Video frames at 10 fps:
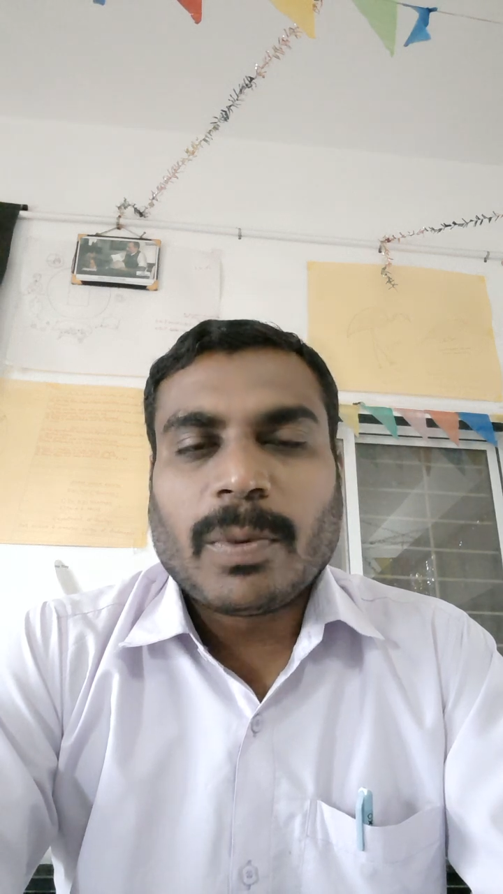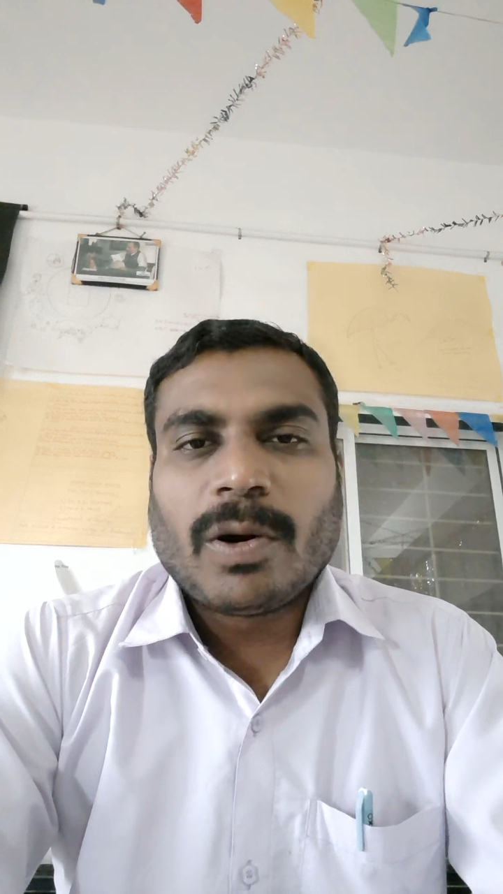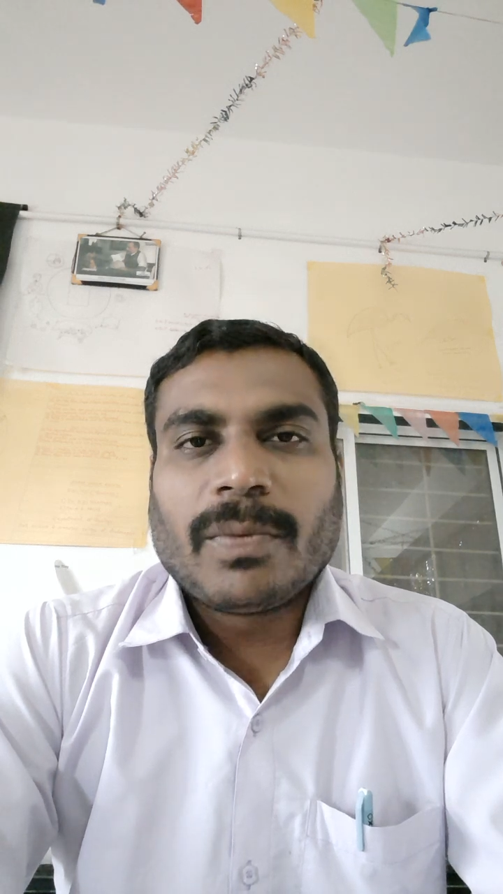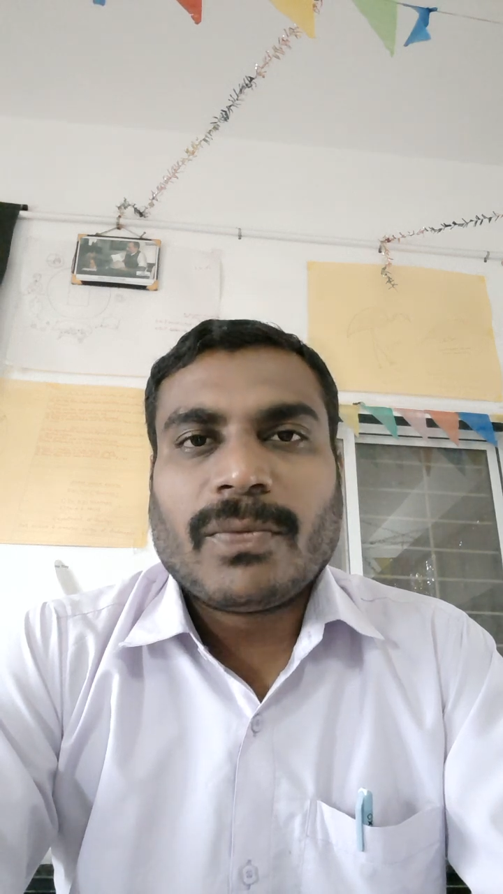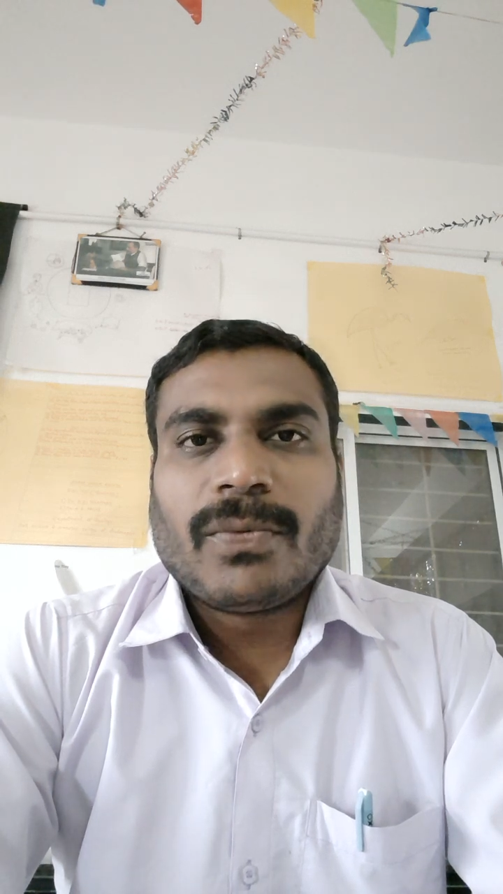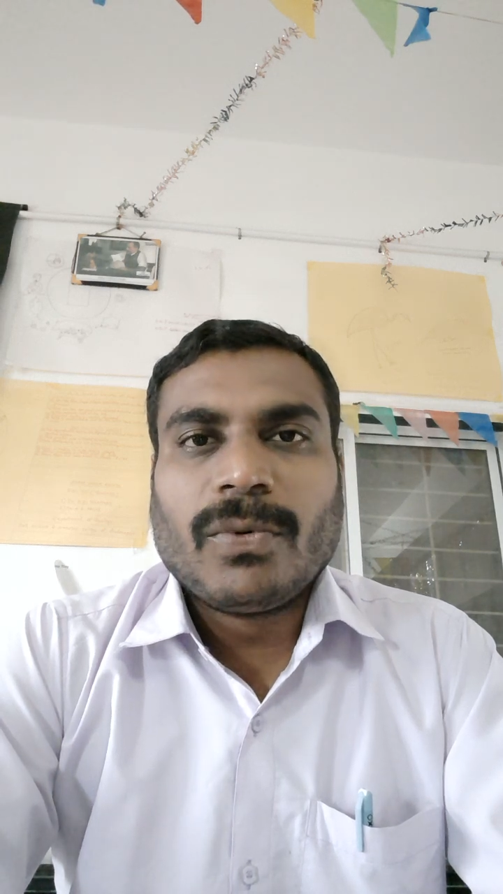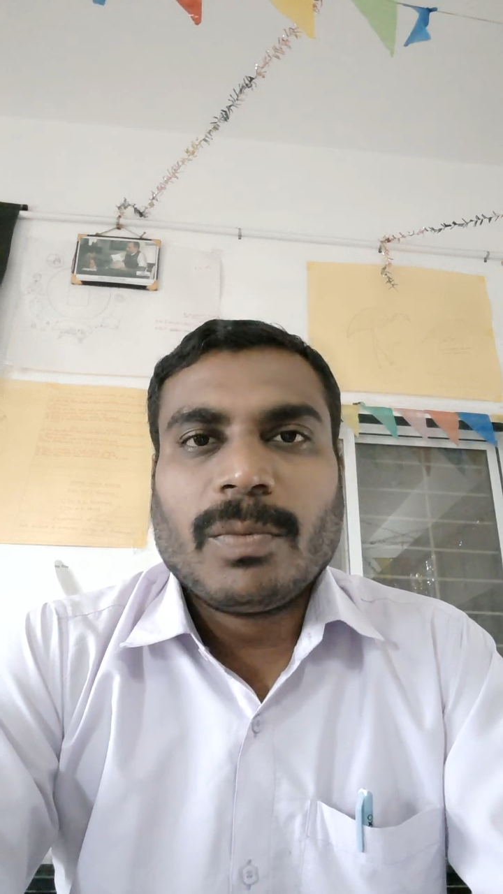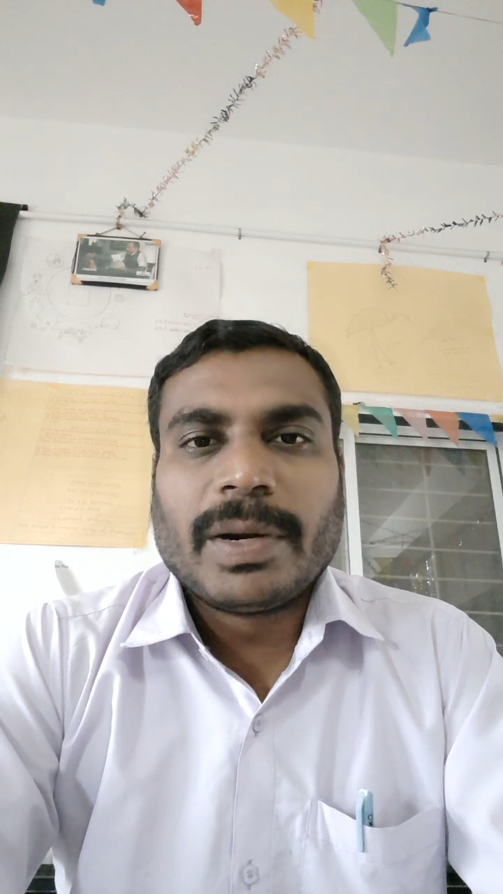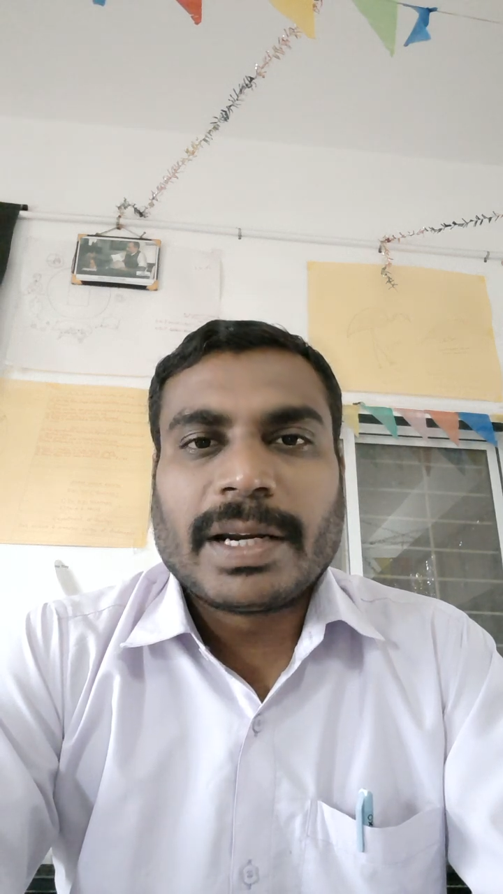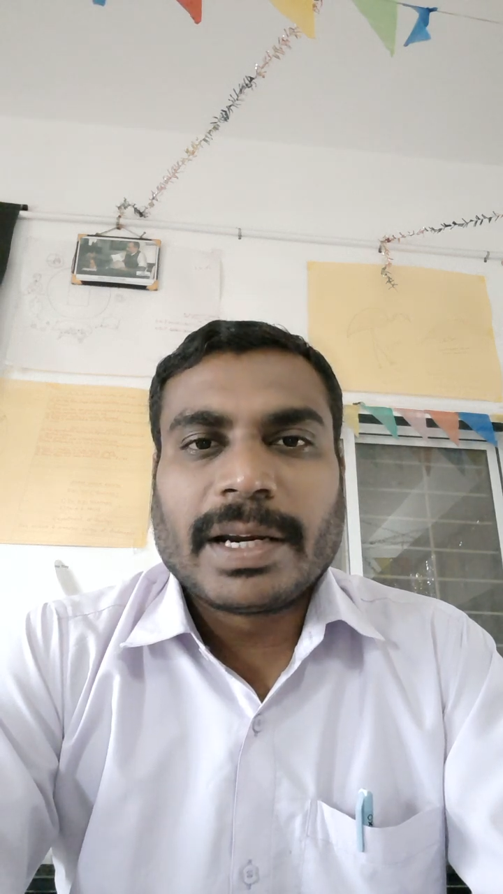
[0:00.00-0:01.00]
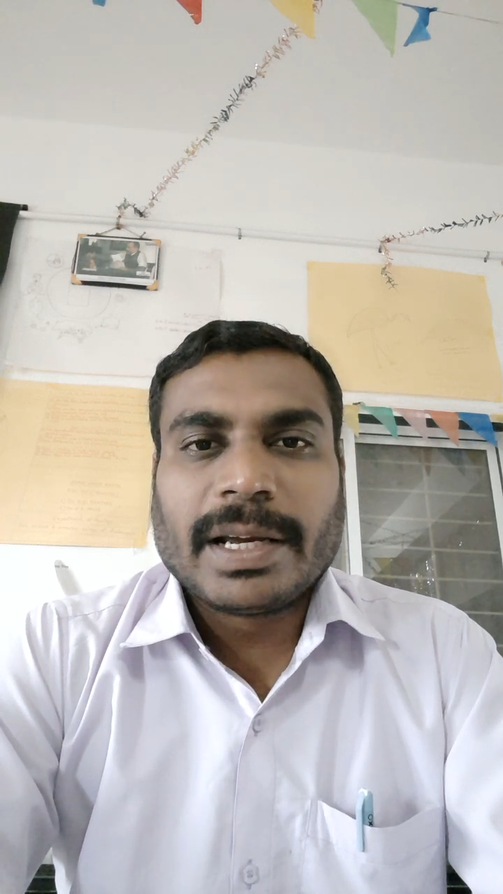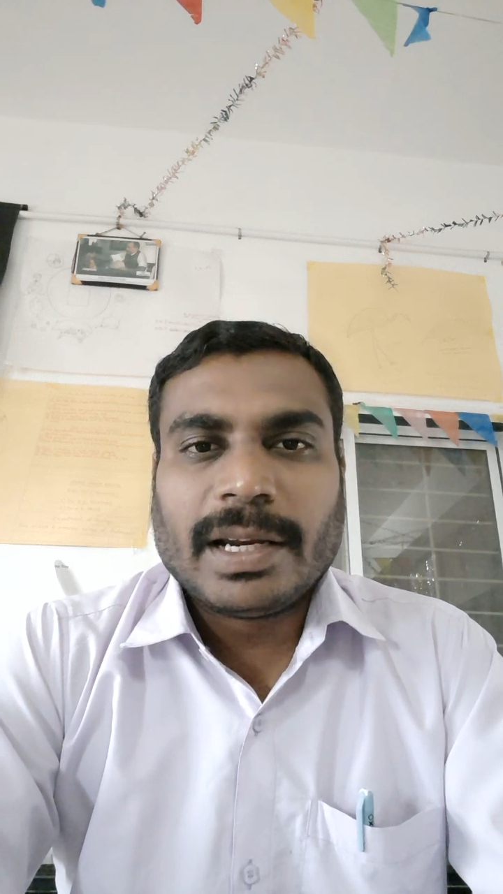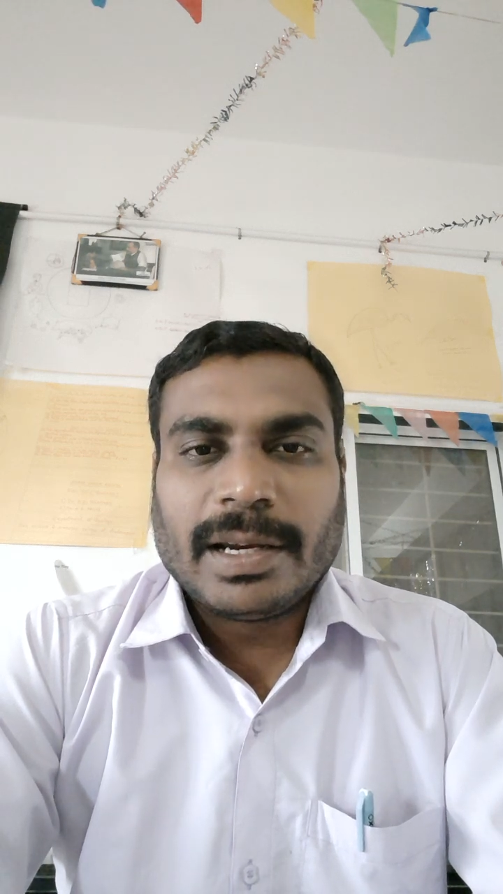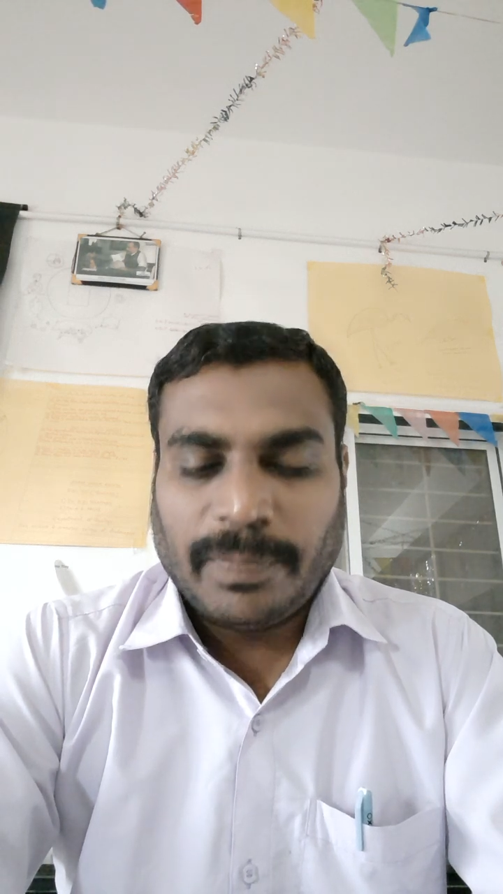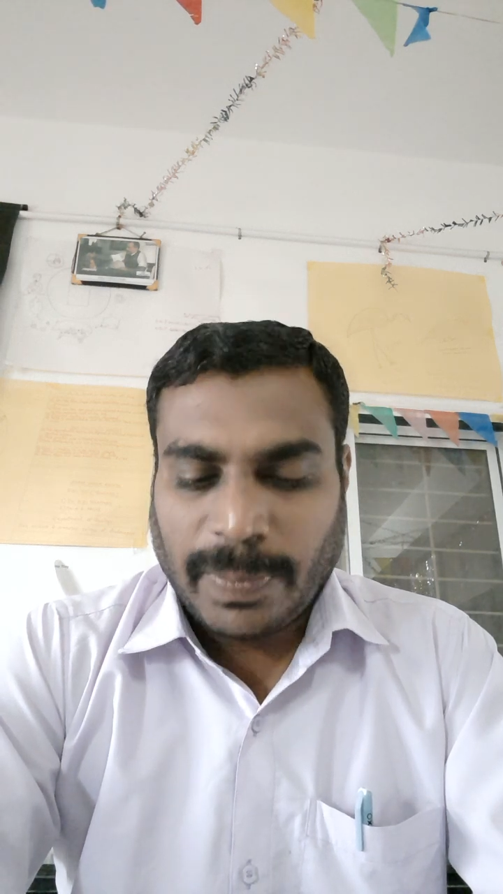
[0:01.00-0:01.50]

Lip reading: of food material